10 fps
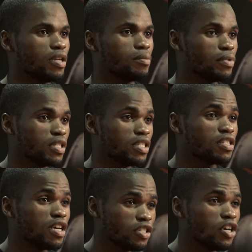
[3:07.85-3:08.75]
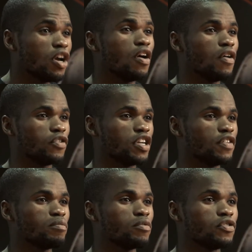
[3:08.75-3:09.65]
and Bill Desage for
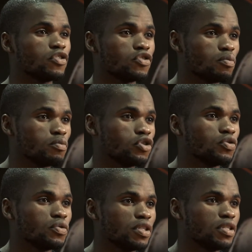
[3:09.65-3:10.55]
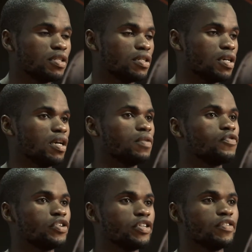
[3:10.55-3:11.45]
giving me this opportunity and
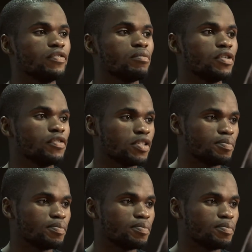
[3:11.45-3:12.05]
for giving me this